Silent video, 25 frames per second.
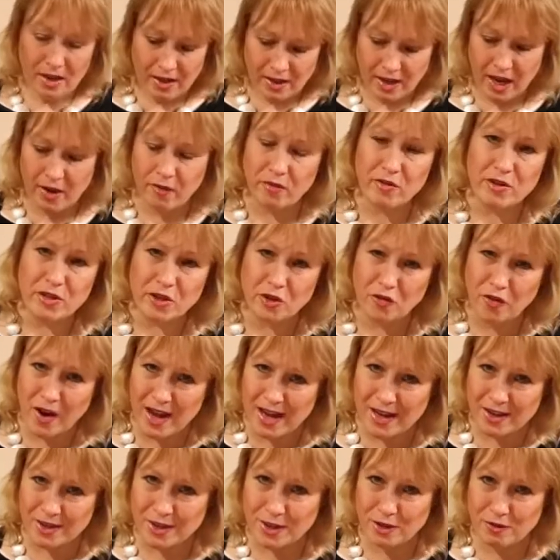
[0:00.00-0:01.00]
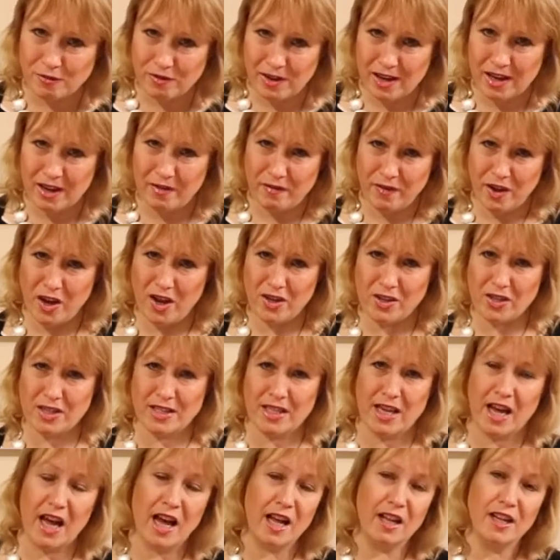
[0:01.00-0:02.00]
Kefir is great because it's really
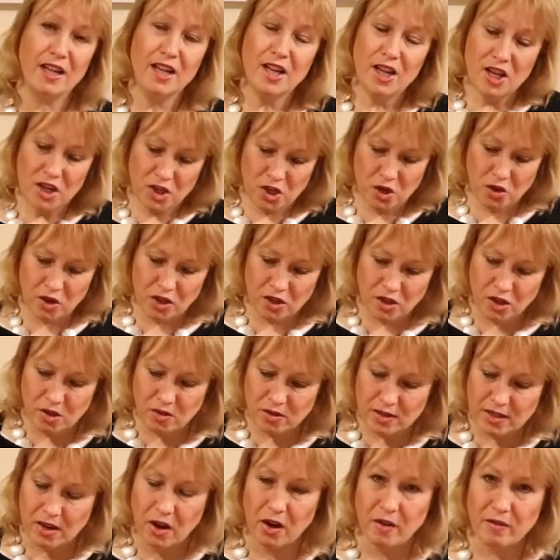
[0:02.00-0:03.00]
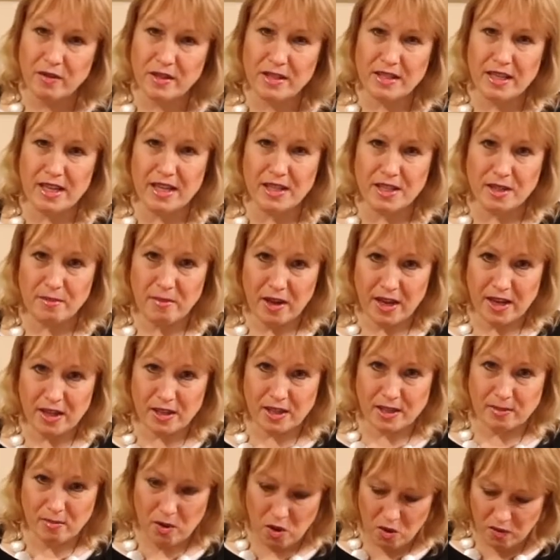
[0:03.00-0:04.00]
versatile. You can use it obviously to make
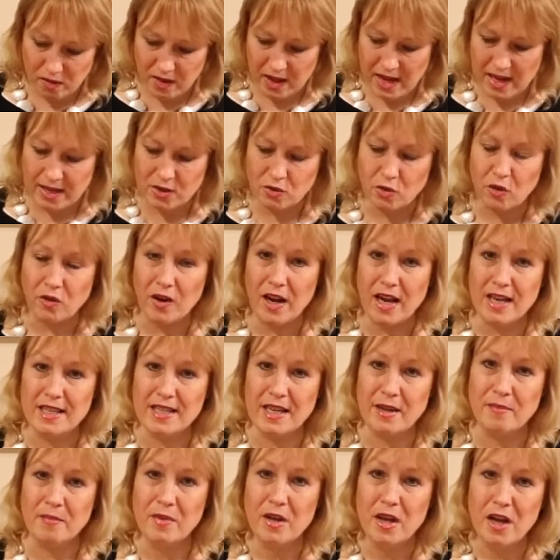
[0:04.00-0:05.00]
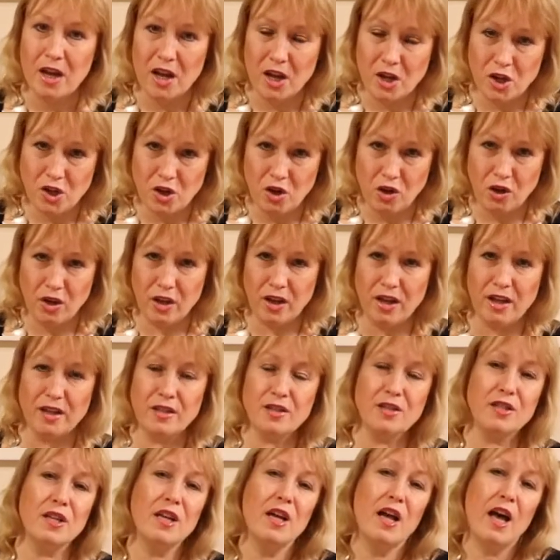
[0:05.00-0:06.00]
smoothies or as a
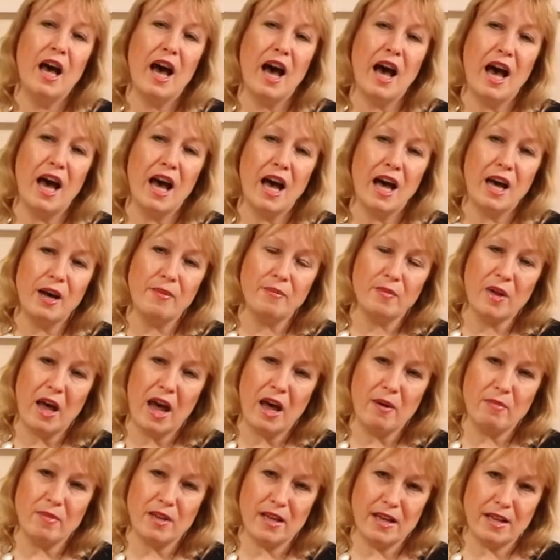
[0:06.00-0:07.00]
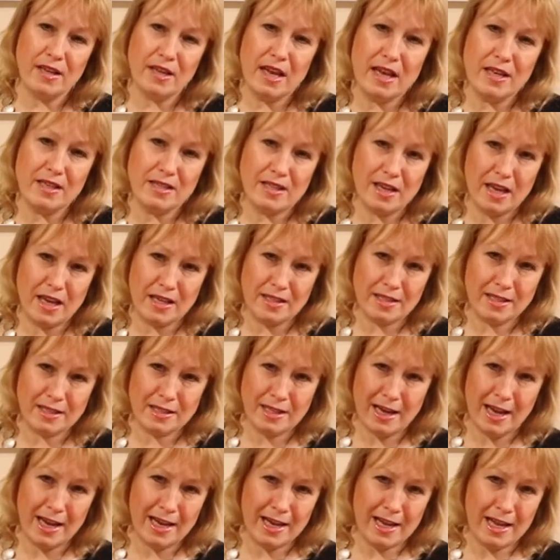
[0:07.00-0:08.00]
yogurt. It's
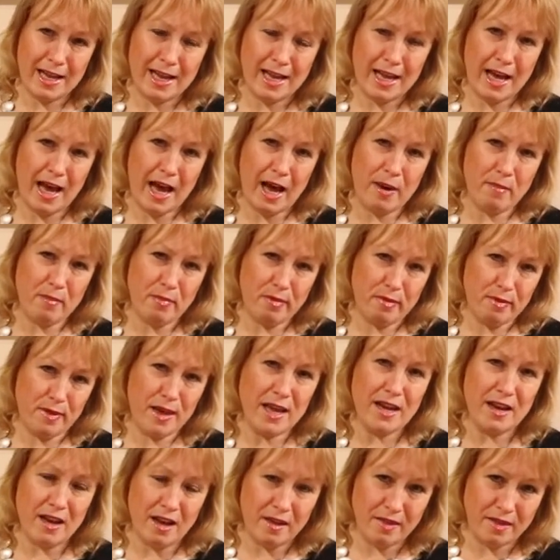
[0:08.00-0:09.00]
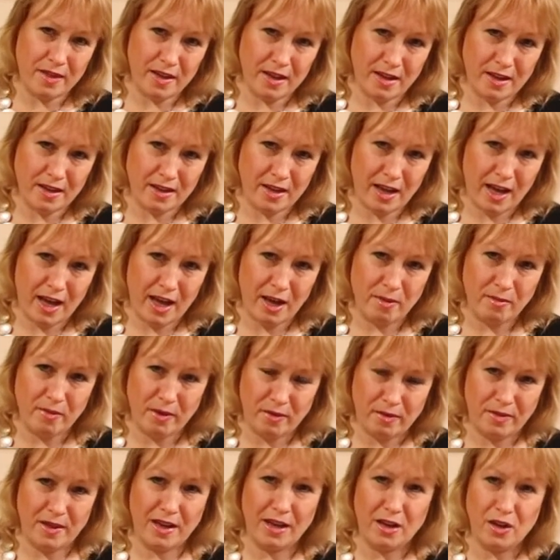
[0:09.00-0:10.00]
slightly thinner than
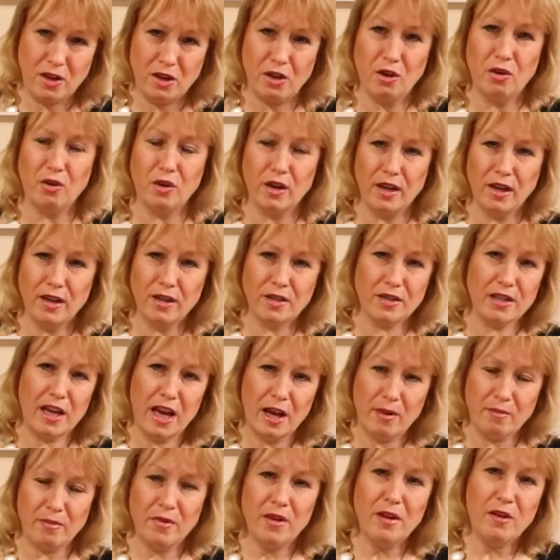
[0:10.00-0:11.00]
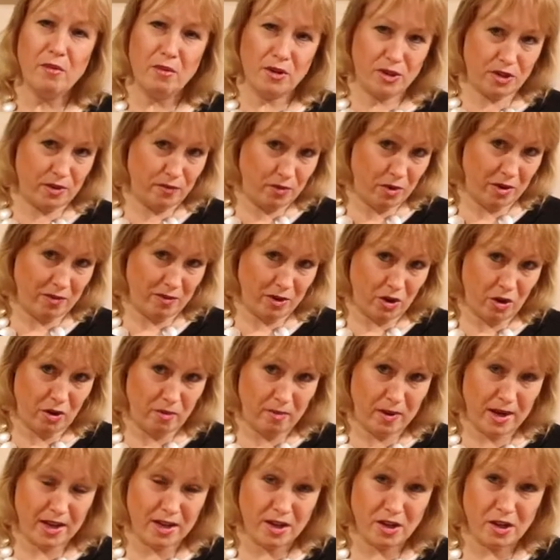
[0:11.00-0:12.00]
a thicker yogurt, which if you ever go
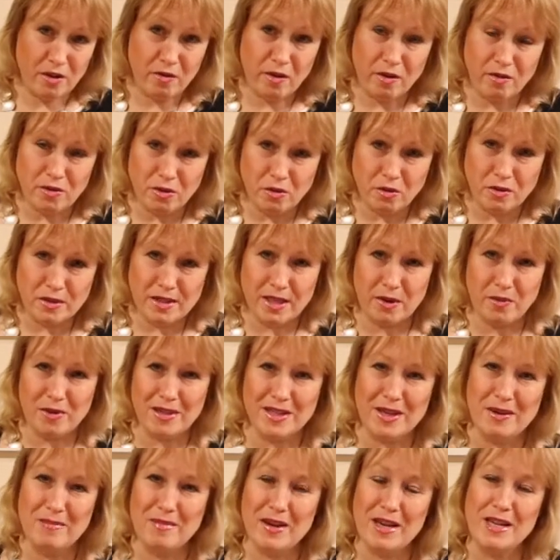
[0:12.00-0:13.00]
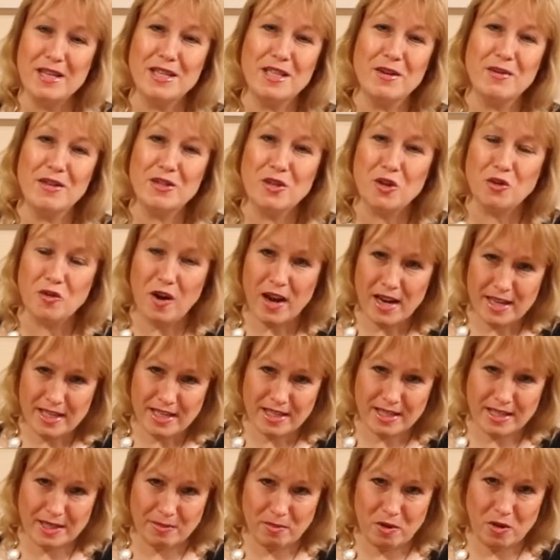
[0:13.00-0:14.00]
at making your own, you'll see what I mean. So it's
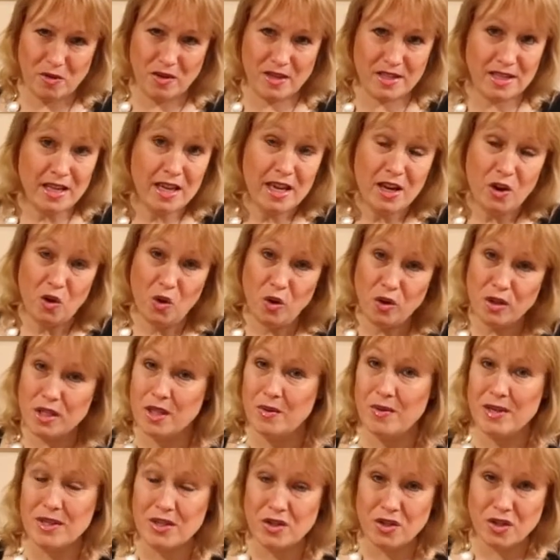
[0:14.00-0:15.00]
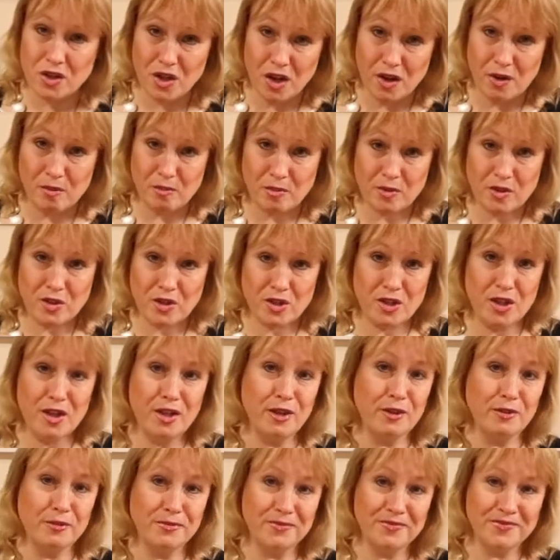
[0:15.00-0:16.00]
great in smoothies, also in soups
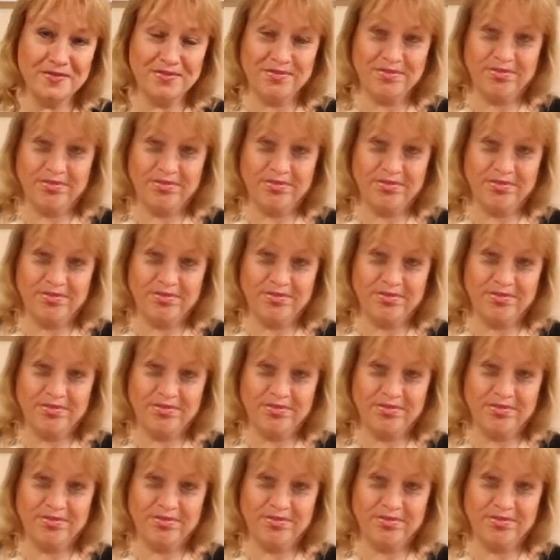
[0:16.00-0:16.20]
too.